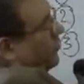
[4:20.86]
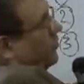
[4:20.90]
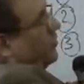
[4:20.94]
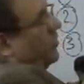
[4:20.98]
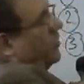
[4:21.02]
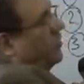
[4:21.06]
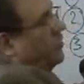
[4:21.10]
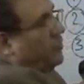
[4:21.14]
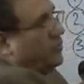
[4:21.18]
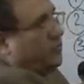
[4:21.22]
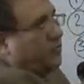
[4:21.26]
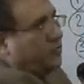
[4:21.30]

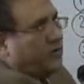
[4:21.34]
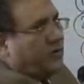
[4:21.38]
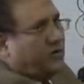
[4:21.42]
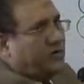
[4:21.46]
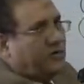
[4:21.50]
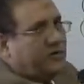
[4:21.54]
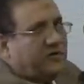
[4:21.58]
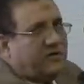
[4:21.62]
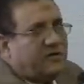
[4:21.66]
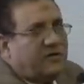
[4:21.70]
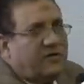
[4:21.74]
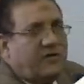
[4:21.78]

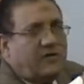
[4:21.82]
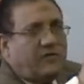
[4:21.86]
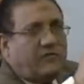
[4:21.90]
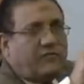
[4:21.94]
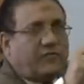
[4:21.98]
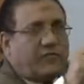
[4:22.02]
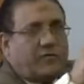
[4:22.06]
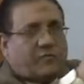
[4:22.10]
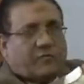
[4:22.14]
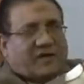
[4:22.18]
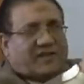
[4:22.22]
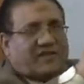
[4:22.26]
oral.
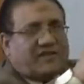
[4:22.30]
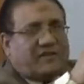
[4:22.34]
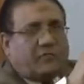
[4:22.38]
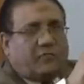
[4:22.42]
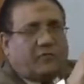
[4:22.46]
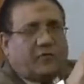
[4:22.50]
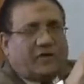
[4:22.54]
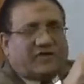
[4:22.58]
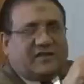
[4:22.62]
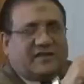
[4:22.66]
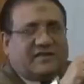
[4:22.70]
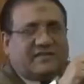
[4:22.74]
From
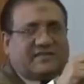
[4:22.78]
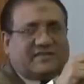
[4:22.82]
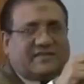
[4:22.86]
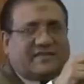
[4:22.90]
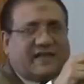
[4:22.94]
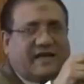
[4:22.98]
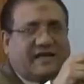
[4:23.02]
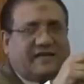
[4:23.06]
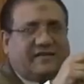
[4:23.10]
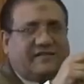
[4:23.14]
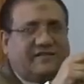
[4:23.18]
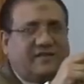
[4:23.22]
what I
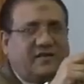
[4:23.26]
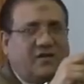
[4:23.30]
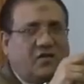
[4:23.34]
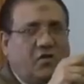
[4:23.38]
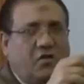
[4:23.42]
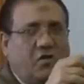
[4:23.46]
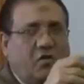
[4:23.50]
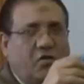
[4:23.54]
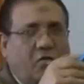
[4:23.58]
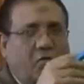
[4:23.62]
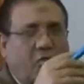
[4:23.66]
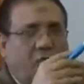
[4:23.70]
said,
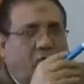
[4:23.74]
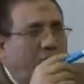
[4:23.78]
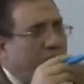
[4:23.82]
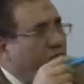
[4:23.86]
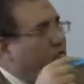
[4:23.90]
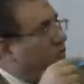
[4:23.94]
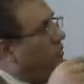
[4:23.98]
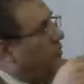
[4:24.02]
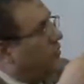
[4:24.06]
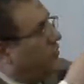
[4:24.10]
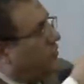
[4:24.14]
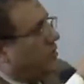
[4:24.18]

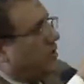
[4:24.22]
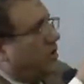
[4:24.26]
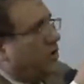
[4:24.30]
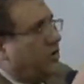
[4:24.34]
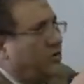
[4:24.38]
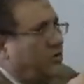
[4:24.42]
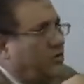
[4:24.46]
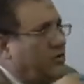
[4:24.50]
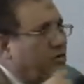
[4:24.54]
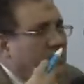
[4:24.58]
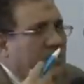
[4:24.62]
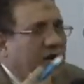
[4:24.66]
the
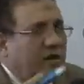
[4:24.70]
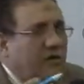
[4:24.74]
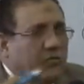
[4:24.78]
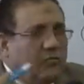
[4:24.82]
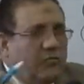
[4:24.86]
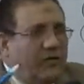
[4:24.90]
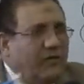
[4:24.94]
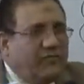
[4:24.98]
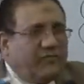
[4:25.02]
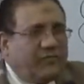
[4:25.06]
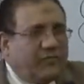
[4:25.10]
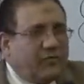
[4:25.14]
oral
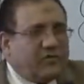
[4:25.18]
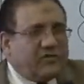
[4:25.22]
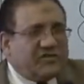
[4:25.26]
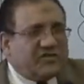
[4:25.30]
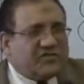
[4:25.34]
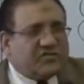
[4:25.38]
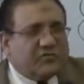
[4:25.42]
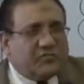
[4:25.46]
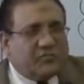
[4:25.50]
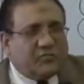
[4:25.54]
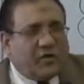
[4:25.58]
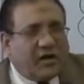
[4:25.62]
will
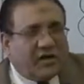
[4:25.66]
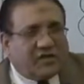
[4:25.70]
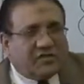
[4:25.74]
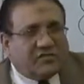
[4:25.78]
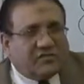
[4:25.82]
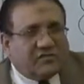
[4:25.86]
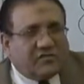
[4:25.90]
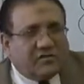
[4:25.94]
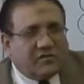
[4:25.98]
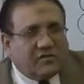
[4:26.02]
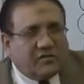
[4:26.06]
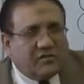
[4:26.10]
focus on
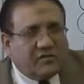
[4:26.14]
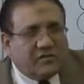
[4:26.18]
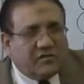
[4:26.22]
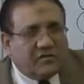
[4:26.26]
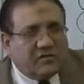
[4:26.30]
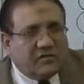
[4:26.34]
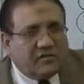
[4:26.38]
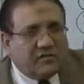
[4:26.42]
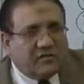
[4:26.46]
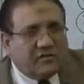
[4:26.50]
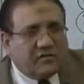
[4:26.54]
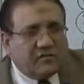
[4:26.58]
what?
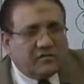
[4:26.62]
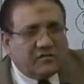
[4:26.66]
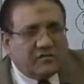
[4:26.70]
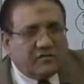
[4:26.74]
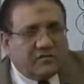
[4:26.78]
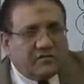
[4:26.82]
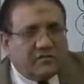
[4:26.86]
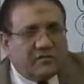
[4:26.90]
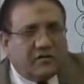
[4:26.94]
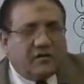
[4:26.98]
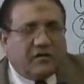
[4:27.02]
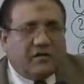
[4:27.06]

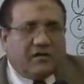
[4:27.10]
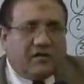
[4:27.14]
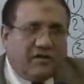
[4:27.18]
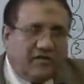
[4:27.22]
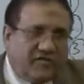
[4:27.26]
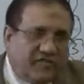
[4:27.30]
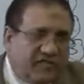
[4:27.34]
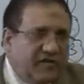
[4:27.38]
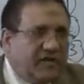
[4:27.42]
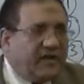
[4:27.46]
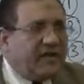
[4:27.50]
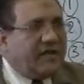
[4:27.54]

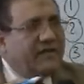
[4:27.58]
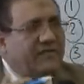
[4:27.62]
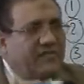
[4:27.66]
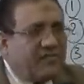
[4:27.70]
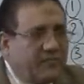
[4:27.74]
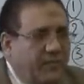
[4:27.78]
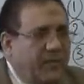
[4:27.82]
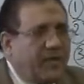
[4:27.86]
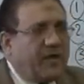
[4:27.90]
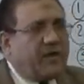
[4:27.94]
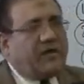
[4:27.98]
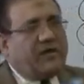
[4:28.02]
Listening and
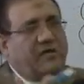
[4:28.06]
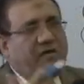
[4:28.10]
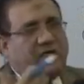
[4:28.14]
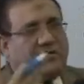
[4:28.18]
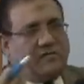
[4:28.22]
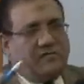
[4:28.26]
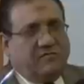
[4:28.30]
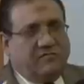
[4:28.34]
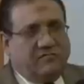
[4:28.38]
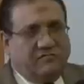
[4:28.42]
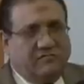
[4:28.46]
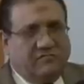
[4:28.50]
speaking.
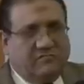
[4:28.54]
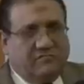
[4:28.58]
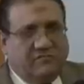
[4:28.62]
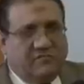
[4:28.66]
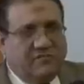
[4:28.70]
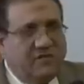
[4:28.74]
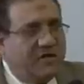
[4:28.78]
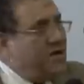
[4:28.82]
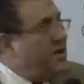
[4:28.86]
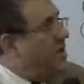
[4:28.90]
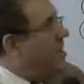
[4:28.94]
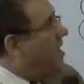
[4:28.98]

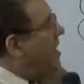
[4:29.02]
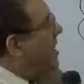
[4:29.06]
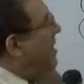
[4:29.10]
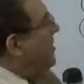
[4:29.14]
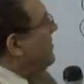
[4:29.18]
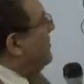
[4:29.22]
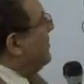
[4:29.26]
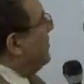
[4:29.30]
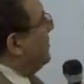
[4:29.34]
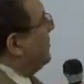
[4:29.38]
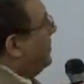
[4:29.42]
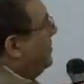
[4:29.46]

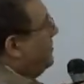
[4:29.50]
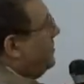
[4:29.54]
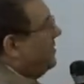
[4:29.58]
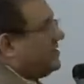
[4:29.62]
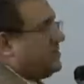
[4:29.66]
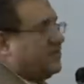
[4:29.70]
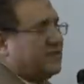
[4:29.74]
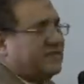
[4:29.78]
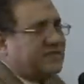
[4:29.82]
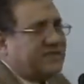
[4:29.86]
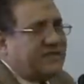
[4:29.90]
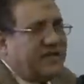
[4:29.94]
And the grammar
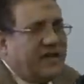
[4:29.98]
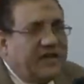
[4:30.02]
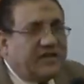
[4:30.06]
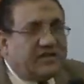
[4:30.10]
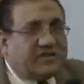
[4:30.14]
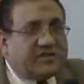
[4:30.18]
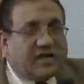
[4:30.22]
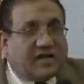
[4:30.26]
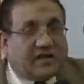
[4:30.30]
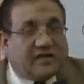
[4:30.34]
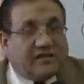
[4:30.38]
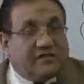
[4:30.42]

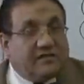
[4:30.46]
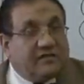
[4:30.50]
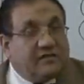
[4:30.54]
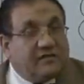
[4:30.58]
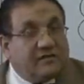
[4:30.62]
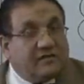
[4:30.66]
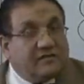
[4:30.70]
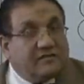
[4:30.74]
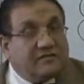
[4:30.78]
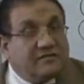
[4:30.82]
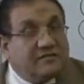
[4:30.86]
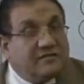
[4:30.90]

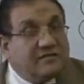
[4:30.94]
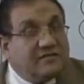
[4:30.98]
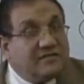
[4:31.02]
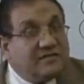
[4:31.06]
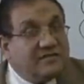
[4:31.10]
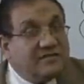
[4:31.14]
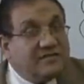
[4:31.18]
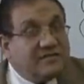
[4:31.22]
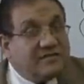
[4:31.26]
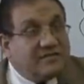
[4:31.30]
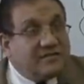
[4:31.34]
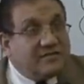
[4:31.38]
translation,
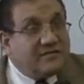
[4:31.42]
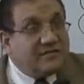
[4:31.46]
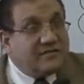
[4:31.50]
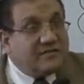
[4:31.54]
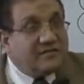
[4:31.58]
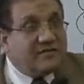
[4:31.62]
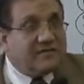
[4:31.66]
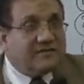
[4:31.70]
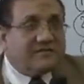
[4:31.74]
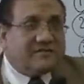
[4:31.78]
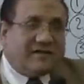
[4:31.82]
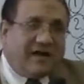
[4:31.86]

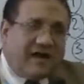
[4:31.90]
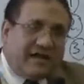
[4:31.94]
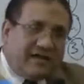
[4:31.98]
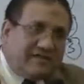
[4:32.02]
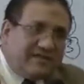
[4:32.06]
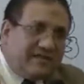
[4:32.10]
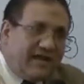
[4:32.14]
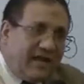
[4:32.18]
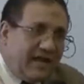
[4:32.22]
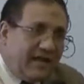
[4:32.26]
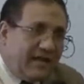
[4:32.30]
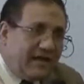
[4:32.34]

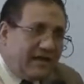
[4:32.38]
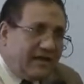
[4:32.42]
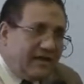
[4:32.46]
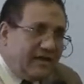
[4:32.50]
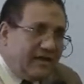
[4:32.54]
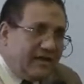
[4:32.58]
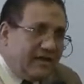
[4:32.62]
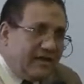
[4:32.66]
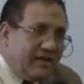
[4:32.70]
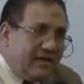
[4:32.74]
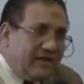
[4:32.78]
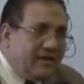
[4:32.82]

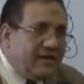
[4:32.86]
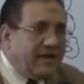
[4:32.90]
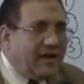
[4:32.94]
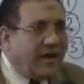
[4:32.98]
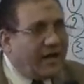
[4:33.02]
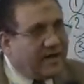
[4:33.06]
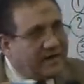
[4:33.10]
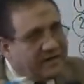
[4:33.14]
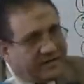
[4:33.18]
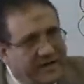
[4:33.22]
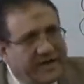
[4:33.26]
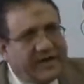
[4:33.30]
writing
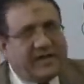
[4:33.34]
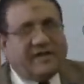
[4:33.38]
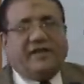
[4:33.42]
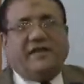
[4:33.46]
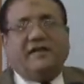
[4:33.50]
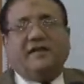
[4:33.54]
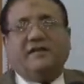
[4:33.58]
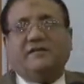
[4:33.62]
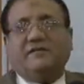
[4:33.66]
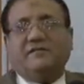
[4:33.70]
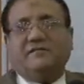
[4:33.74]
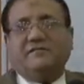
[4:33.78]
and
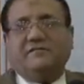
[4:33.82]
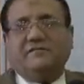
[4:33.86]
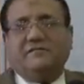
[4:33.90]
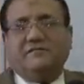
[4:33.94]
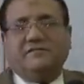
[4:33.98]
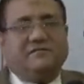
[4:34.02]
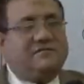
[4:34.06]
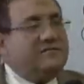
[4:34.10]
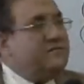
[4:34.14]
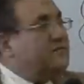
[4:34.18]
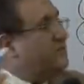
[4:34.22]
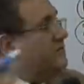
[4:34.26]
reading.
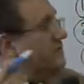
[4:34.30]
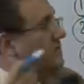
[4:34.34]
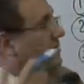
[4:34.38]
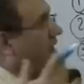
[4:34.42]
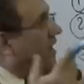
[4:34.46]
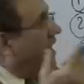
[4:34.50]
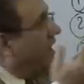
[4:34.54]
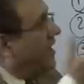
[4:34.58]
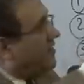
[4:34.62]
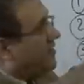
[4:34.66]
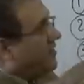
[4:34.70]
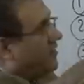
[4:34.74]

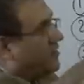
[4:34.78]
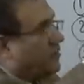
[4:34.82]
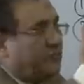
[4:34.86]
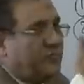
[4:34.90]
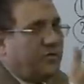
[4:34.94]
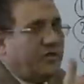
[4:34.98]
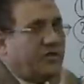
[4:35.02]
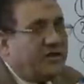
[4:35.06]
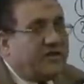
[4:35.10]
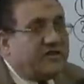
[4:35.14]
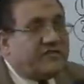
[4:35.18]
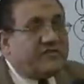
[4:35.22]
And the
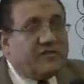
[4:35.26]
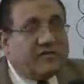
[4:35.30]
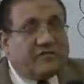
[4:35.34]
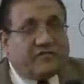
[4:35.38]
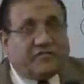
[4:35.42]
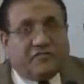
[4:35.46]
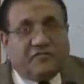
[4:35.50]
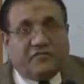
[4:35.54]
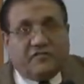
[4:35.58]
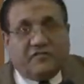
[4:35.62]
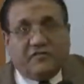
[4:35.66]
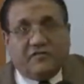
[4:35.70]

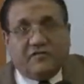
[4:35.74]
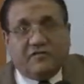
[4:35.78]
communicative,